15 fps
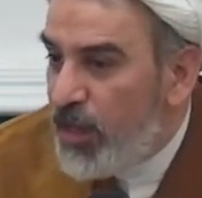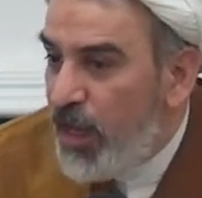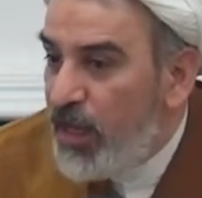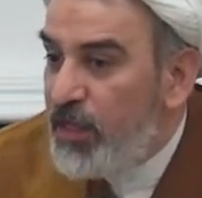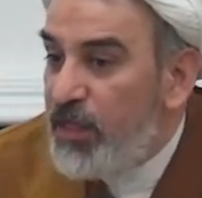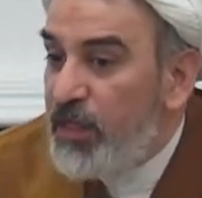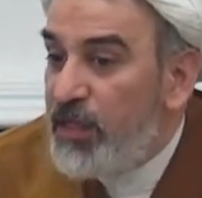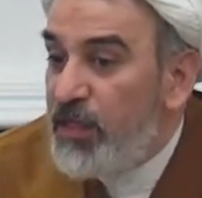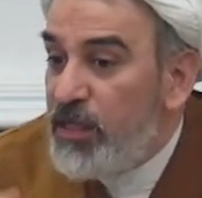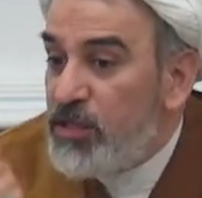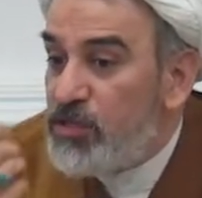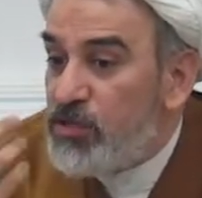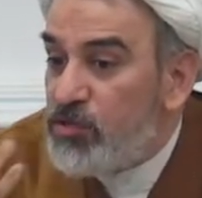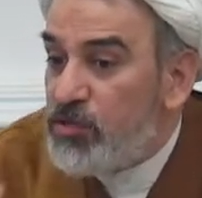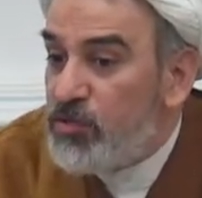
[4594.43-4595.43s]
And he
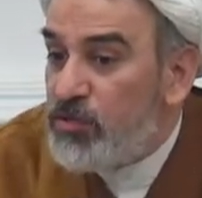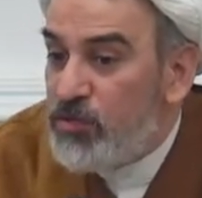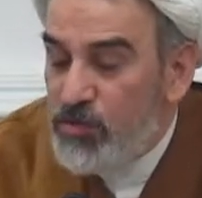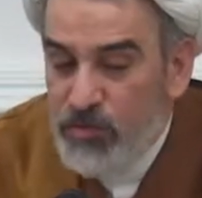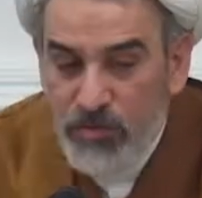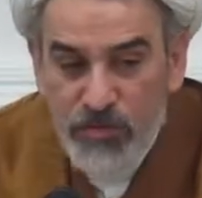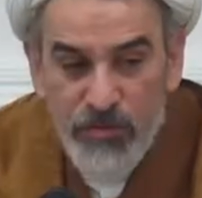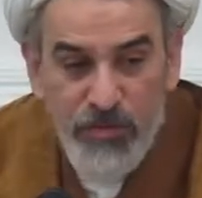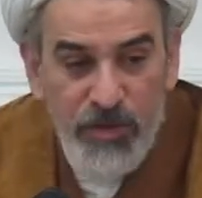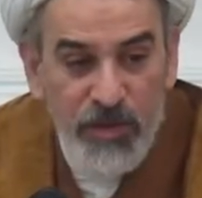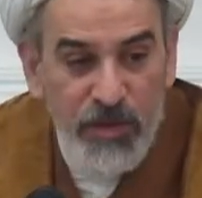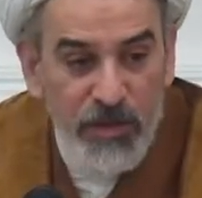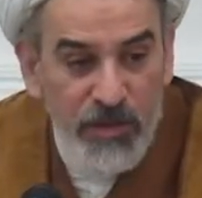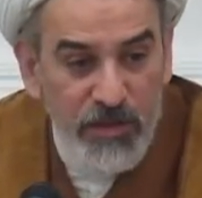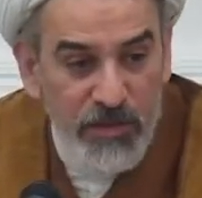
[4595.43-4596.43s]
needs to
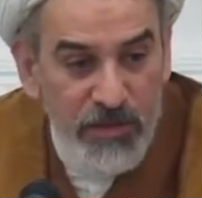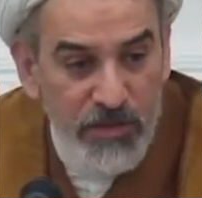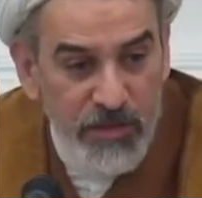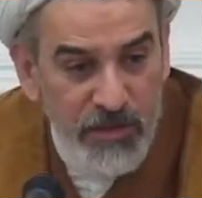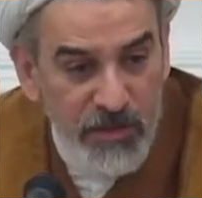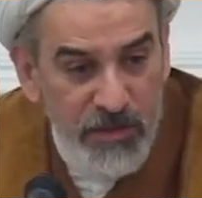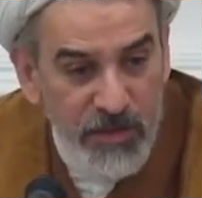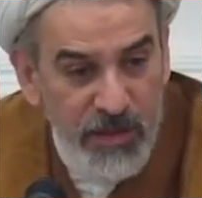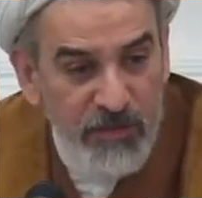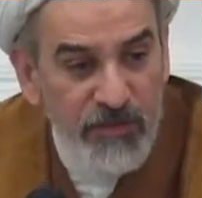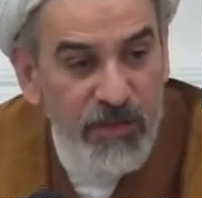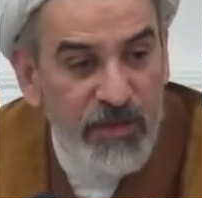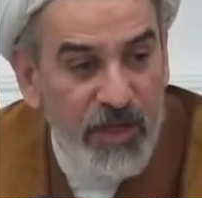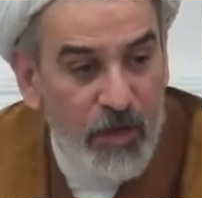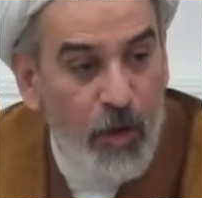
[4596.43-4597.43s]
be
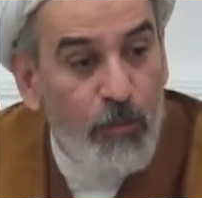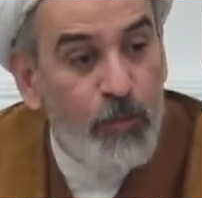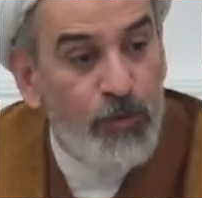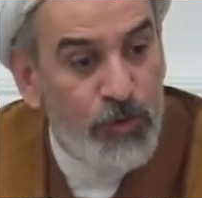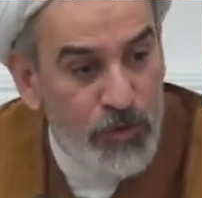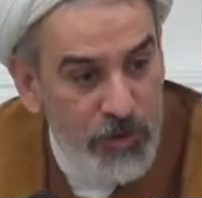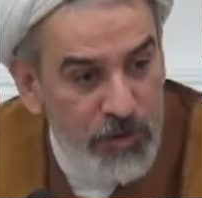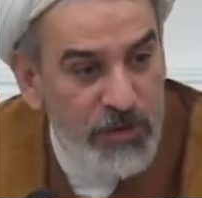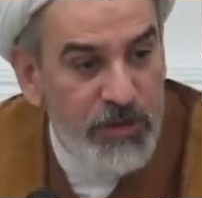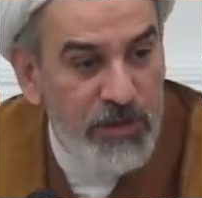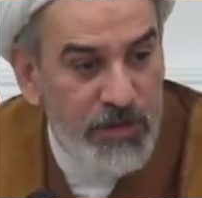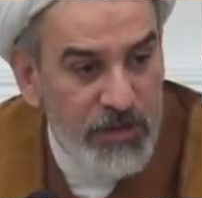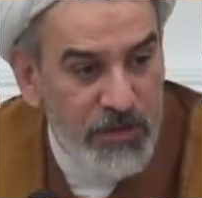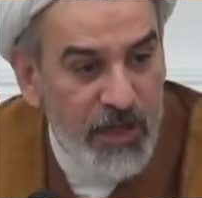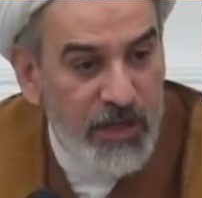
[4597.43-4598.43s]
given that
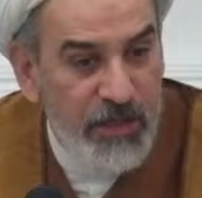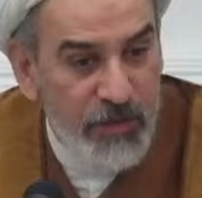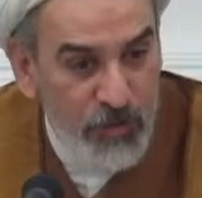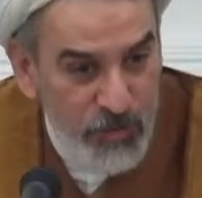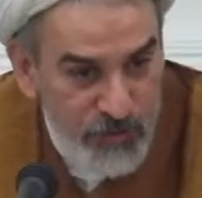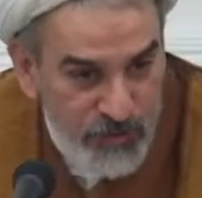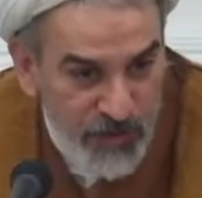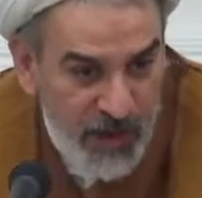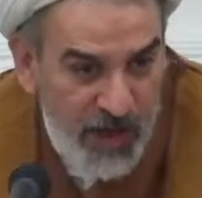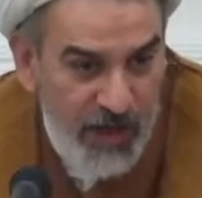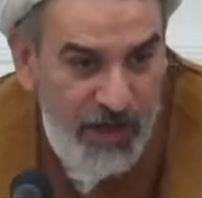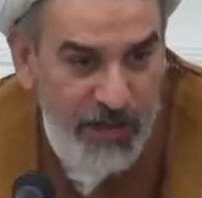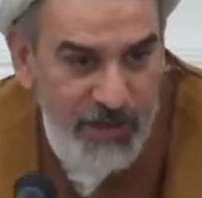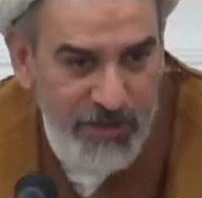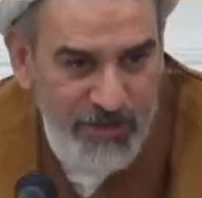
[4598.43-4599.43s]
opportunity that he could fly.
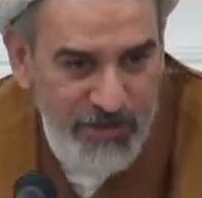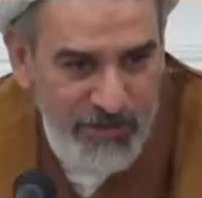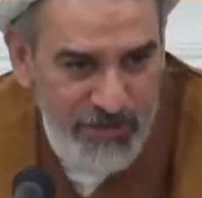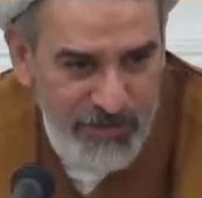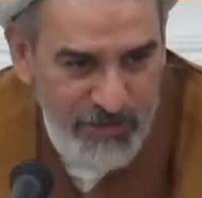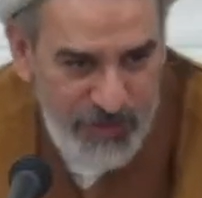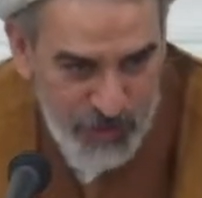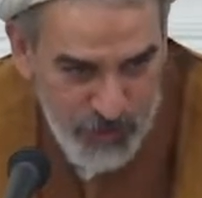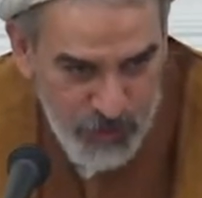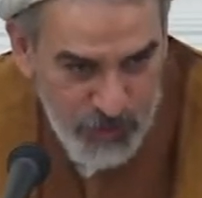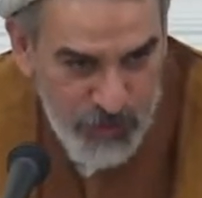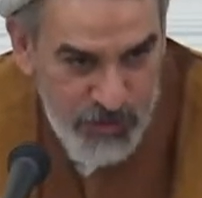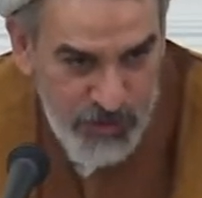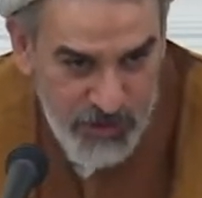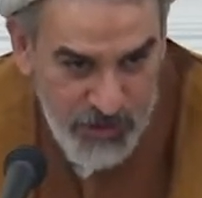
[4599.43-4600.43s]

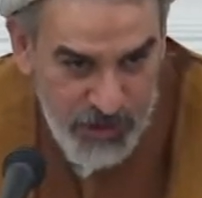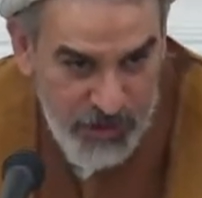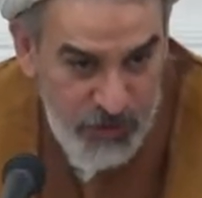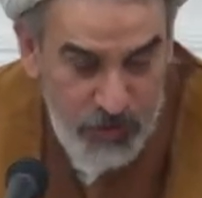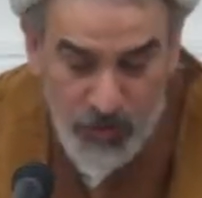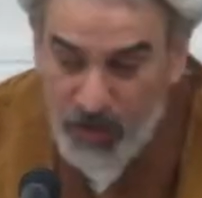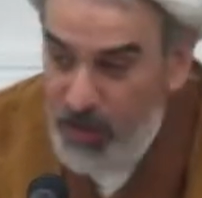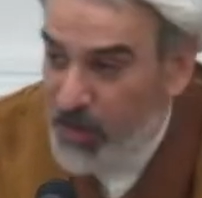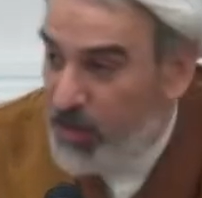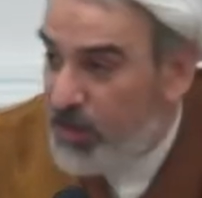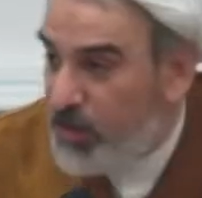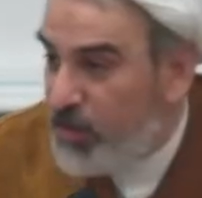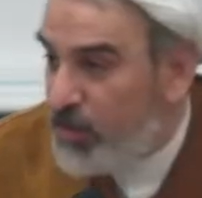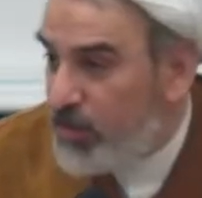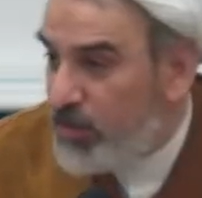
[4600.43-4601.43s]
Fatrus in du'ai
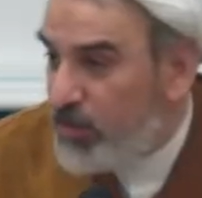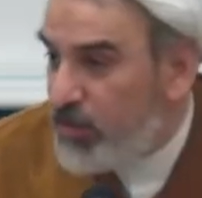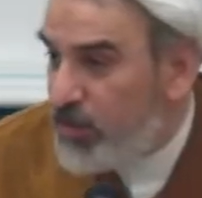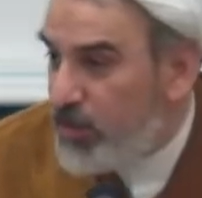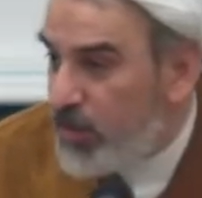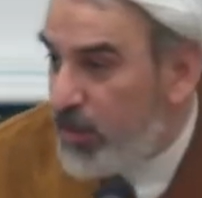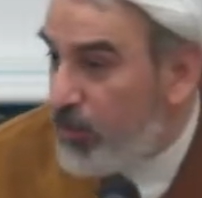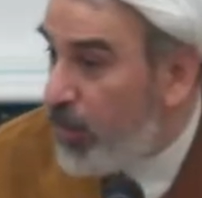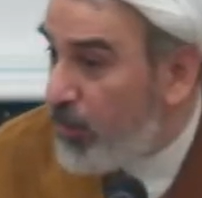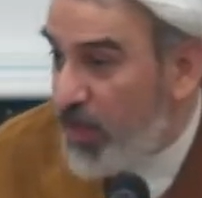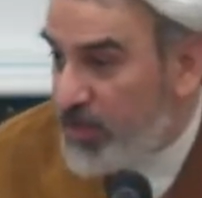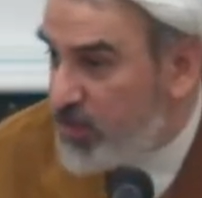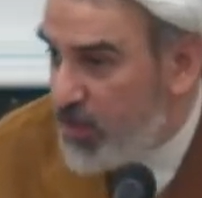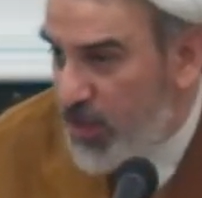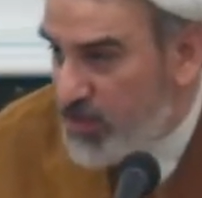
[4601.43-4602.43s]
Imam
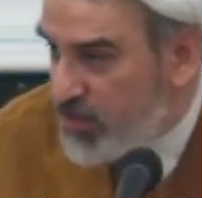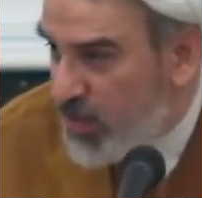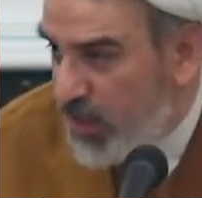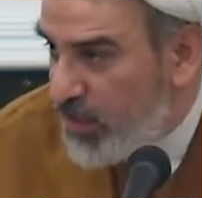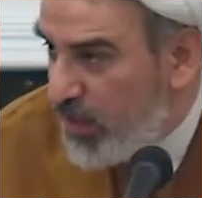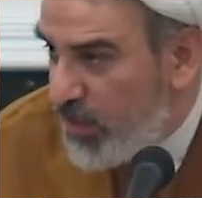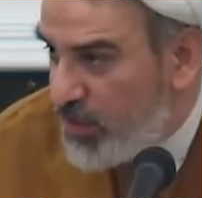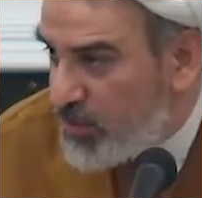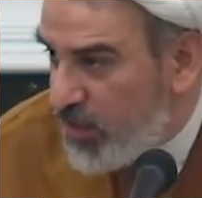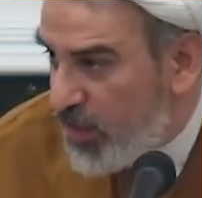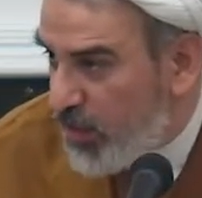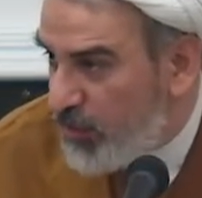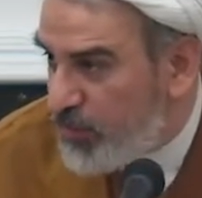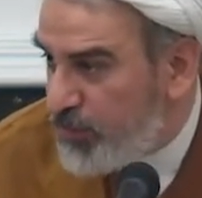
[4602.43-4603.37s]
Hassan Askari alayhi salam.